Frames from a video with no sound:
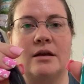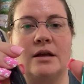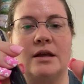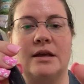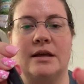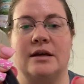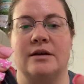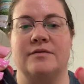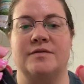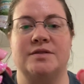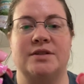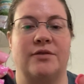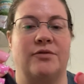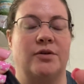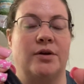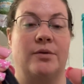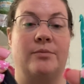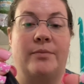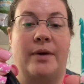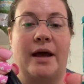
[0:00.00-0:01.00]
give
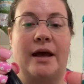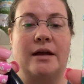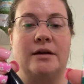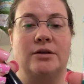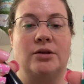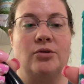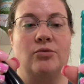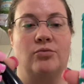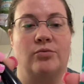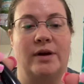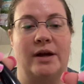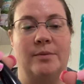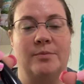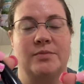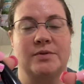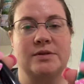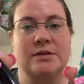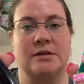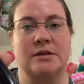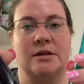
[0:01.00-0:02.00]
different pen
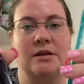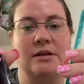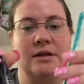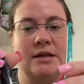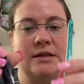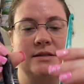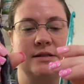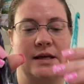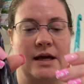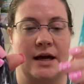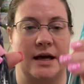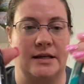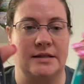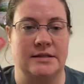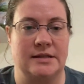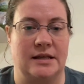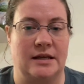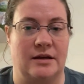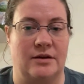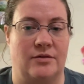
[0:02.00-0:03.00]
grips, these guys
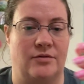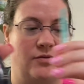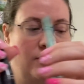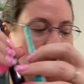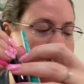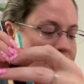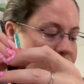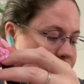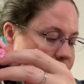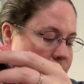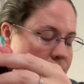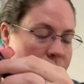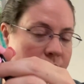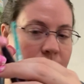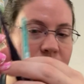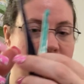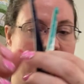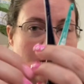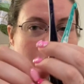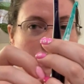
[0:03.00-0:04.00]
give different
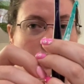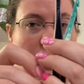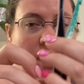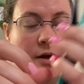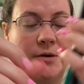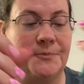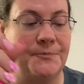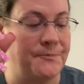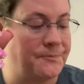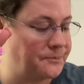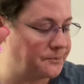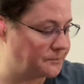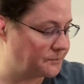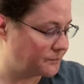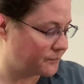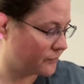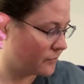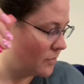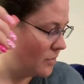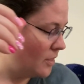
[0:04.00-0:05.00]
grips as well.
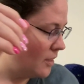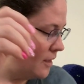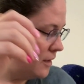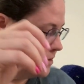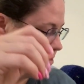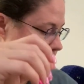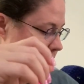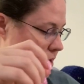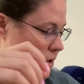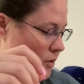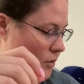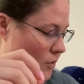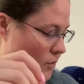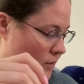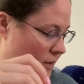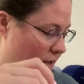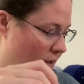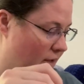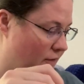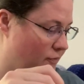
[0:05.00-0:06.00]

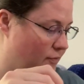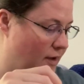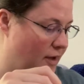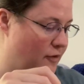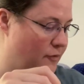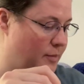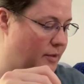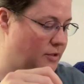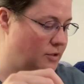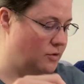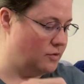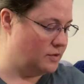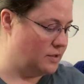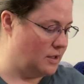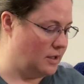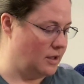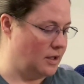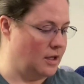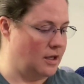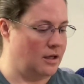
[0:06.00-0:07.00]
So if I've been
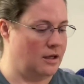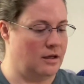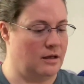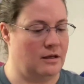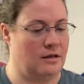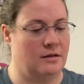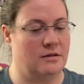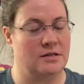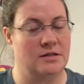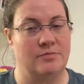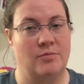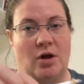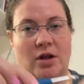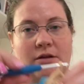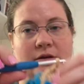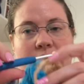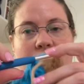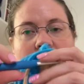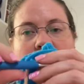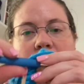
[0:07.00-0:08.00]
using a
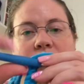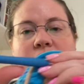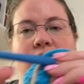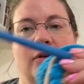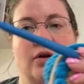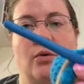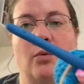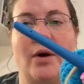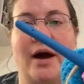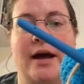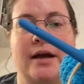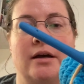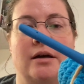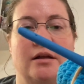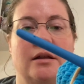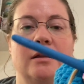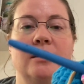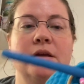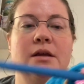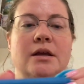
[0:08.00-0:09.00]
smaller hook for a while,